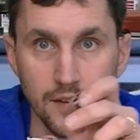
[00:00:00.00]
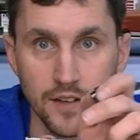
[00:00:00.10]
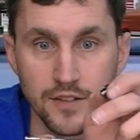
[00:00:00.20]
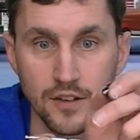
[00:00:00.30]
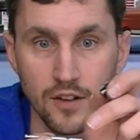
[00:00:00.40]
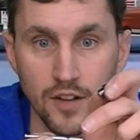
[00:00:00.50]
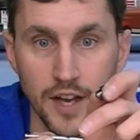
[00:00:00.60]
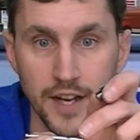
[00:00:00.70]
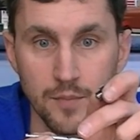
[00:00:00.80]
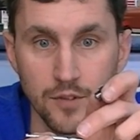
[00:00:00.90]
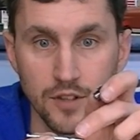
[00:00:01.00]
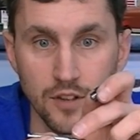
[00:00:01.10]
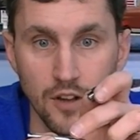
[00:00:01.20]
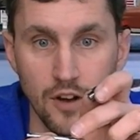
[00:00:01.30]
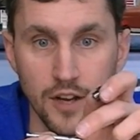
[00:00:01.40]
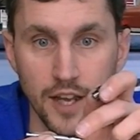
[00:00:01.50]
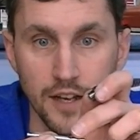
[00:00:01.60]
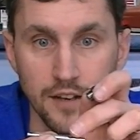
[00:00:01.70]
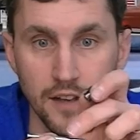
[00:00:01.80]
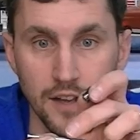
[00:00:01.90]
It's going to line up with the long
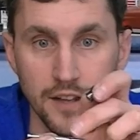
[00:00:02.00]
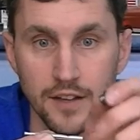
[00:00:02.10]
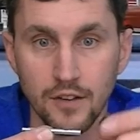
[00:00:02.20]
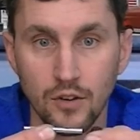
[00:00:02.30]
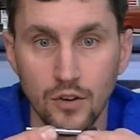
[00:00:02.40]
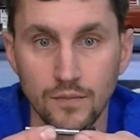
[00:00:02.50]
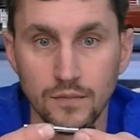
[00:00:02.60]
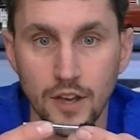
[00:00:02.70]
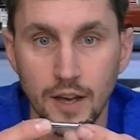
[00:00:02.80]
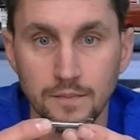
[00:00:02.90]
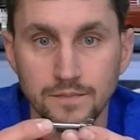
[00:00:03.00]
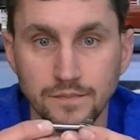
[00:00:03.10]
end and then the hole, okay?